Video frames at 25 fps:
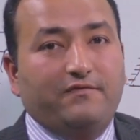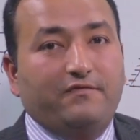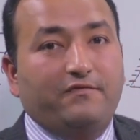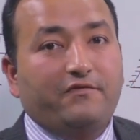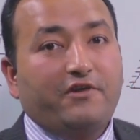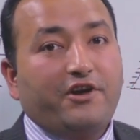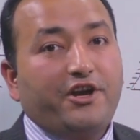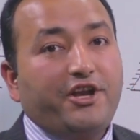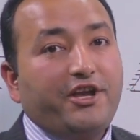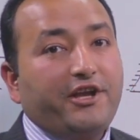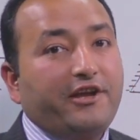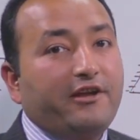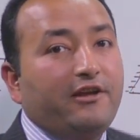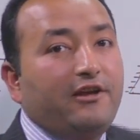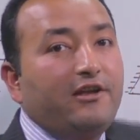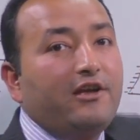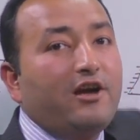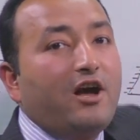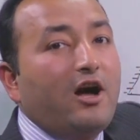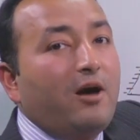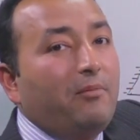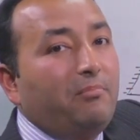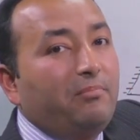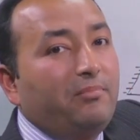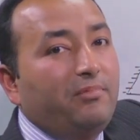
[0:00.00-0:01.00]
vertically
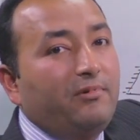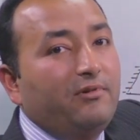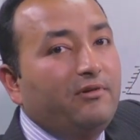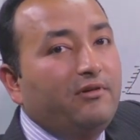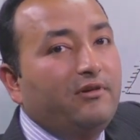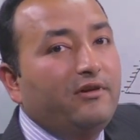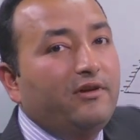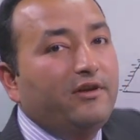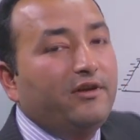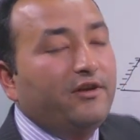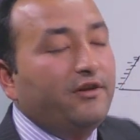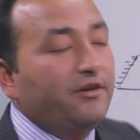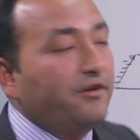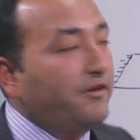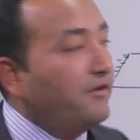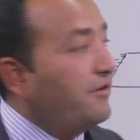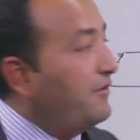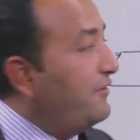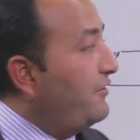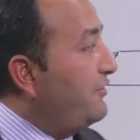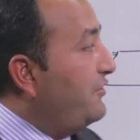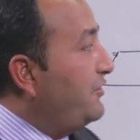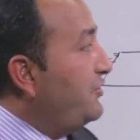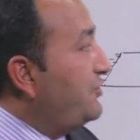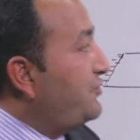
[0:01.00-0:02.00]
up,
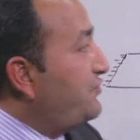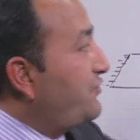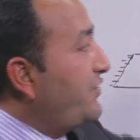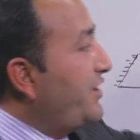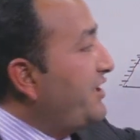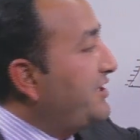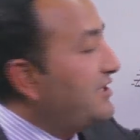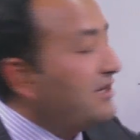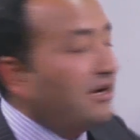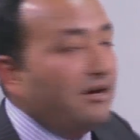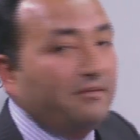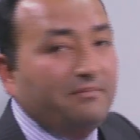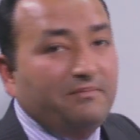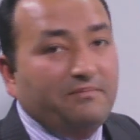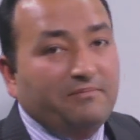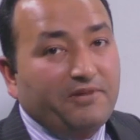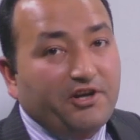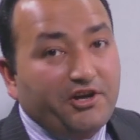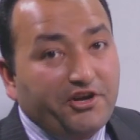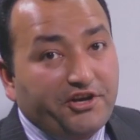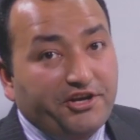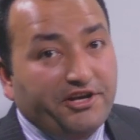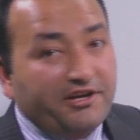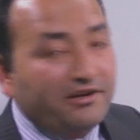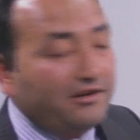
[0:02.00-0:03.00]
straight up,
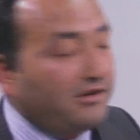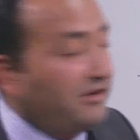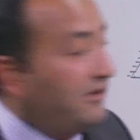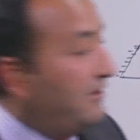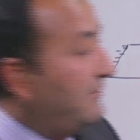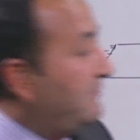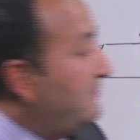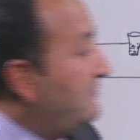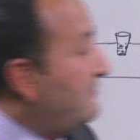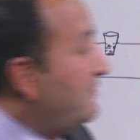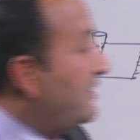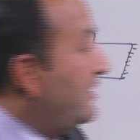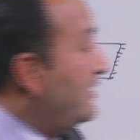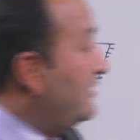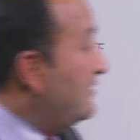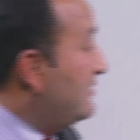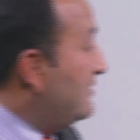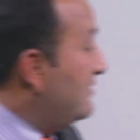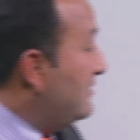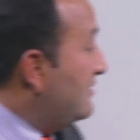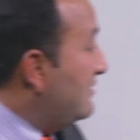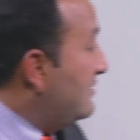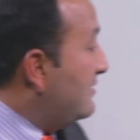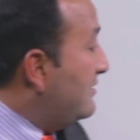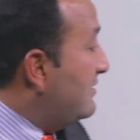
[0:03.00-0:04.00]
vertically up, right?
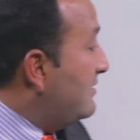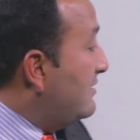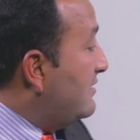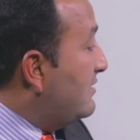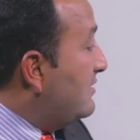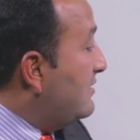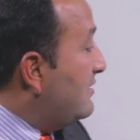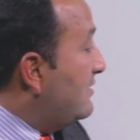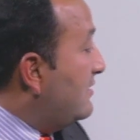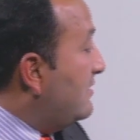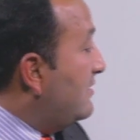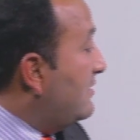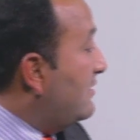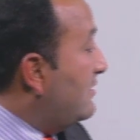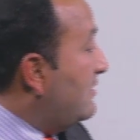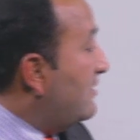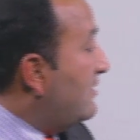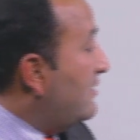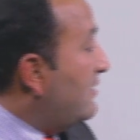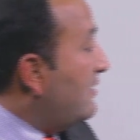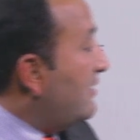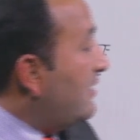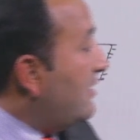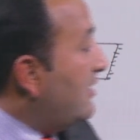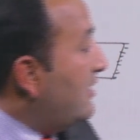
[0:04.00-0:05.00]

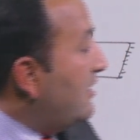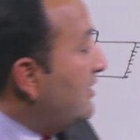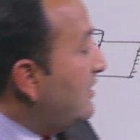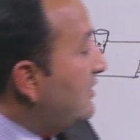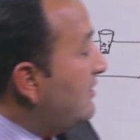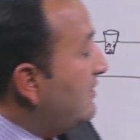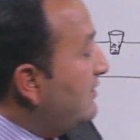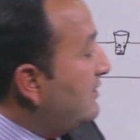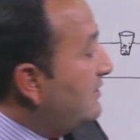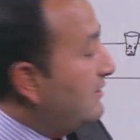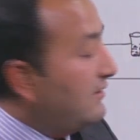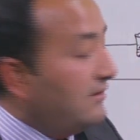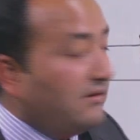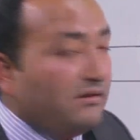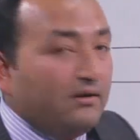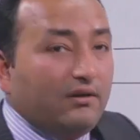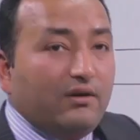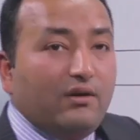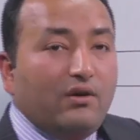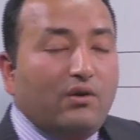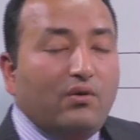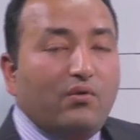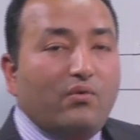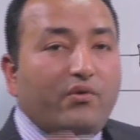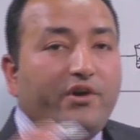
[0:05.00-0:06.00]
And
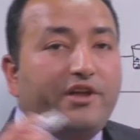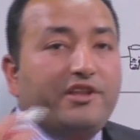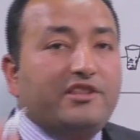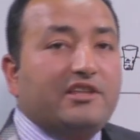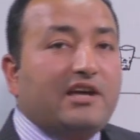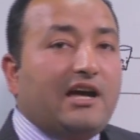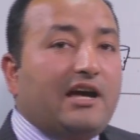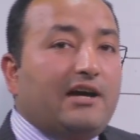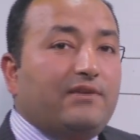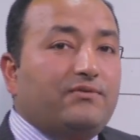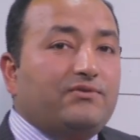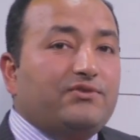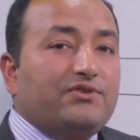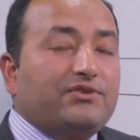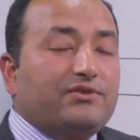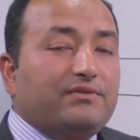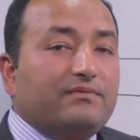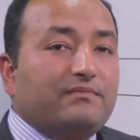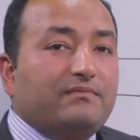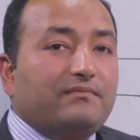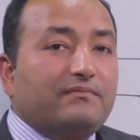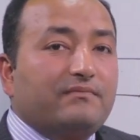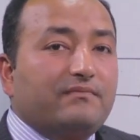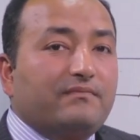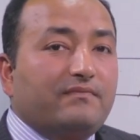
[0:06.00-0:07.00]
where is the house?
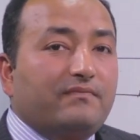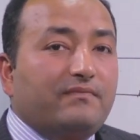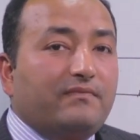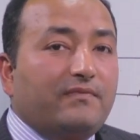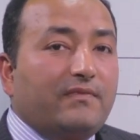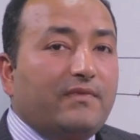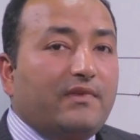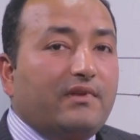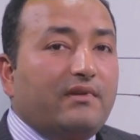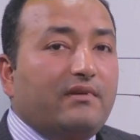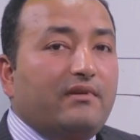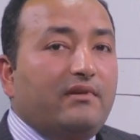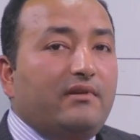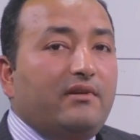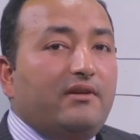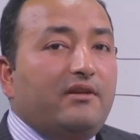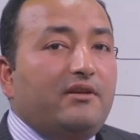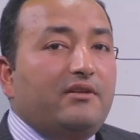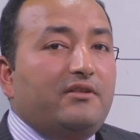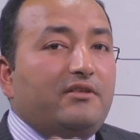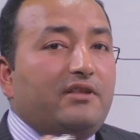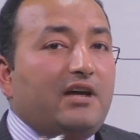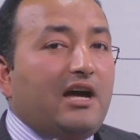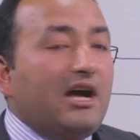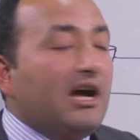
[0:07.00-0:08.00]

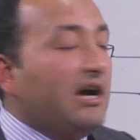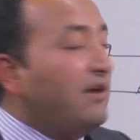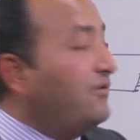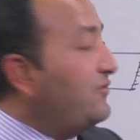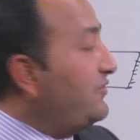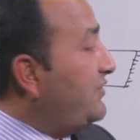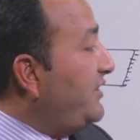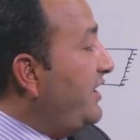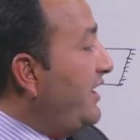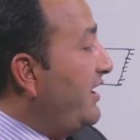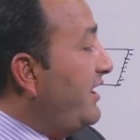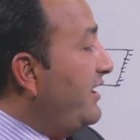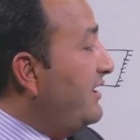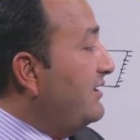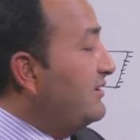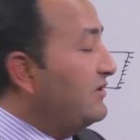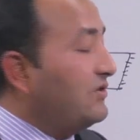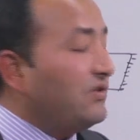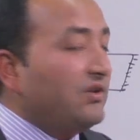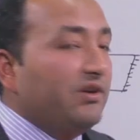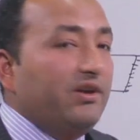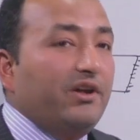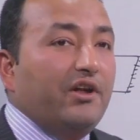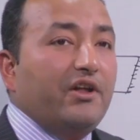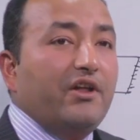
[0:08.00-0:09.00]
The house
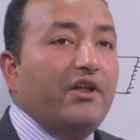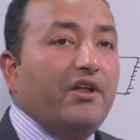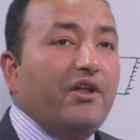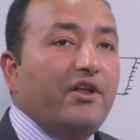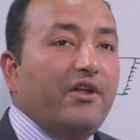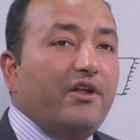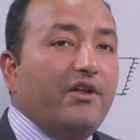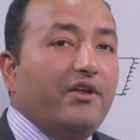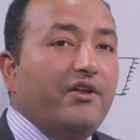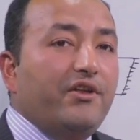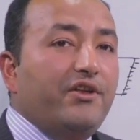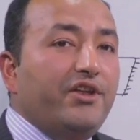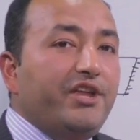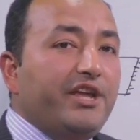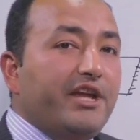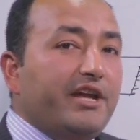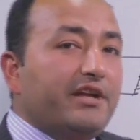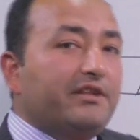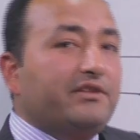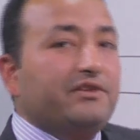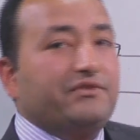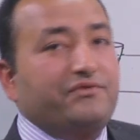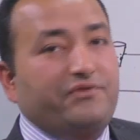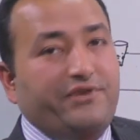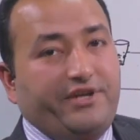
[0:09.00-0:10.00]
is near
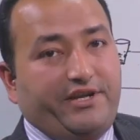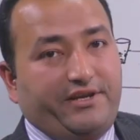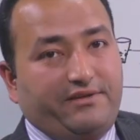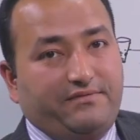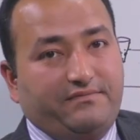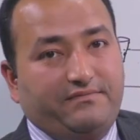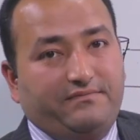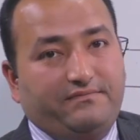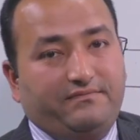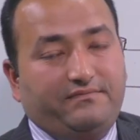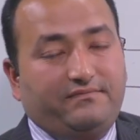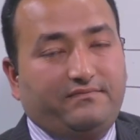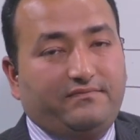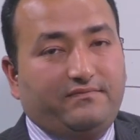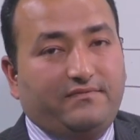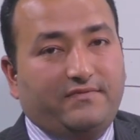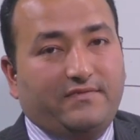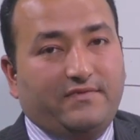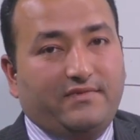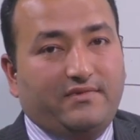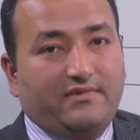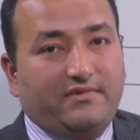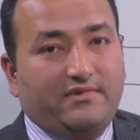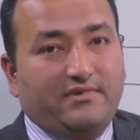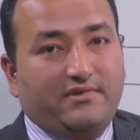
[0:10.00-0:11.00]
the tree.
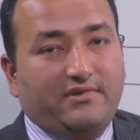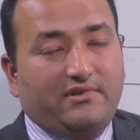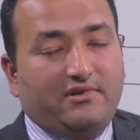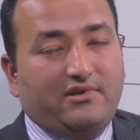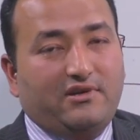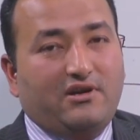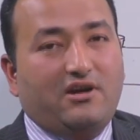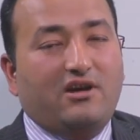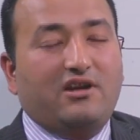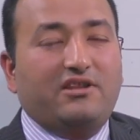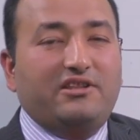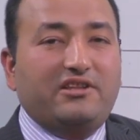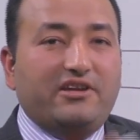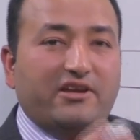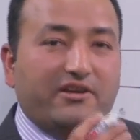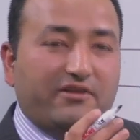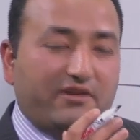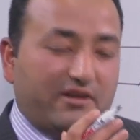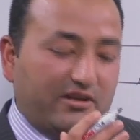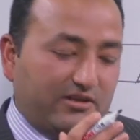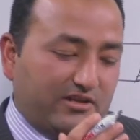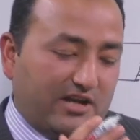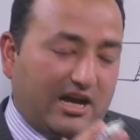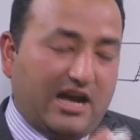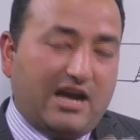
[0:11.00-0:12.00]
Or
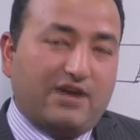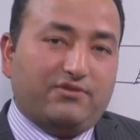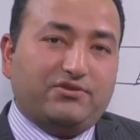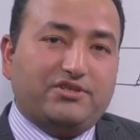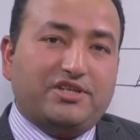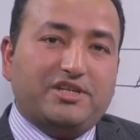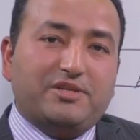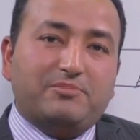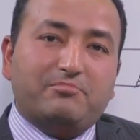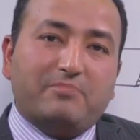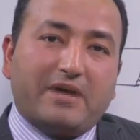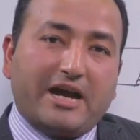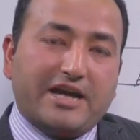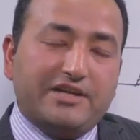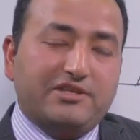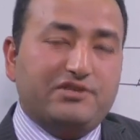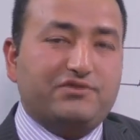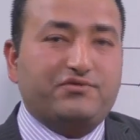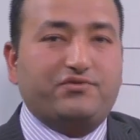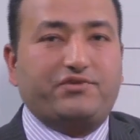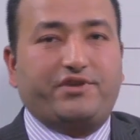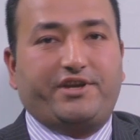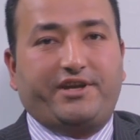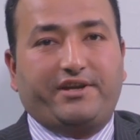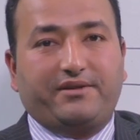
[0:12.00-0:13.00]
the house is by the
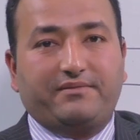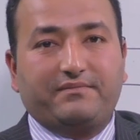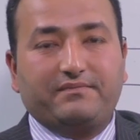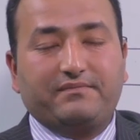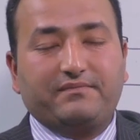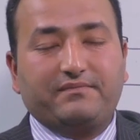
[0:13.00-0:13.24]
tree,